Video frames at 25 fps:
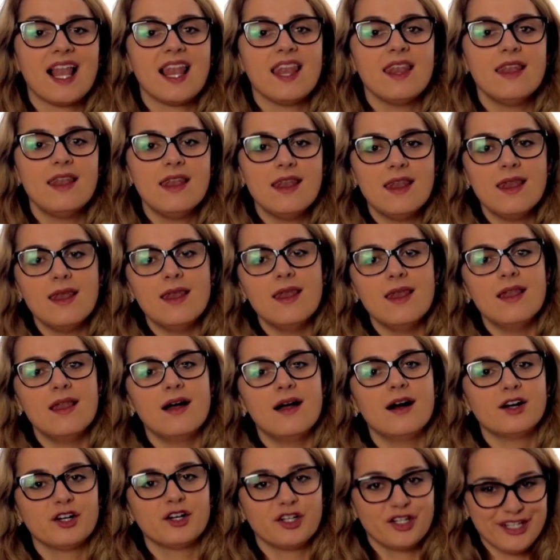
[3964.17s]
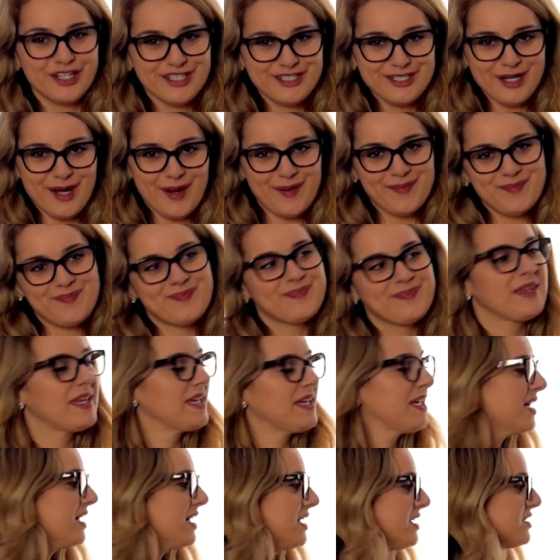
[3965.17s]
L. Good job.
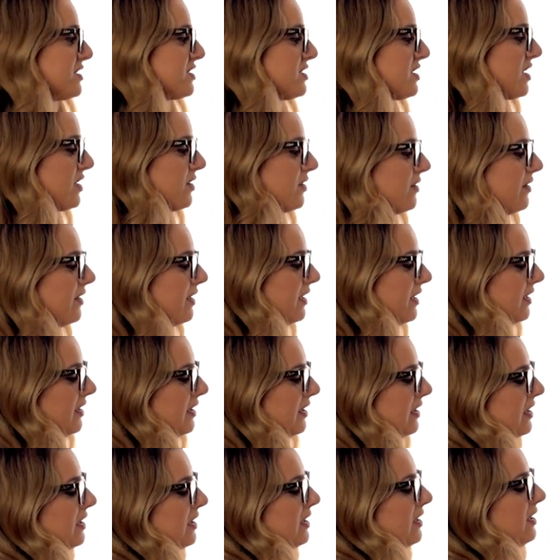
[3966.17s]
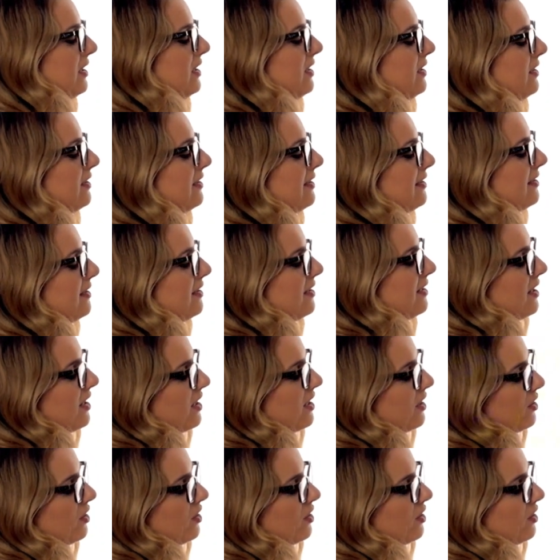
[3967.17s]
So, L,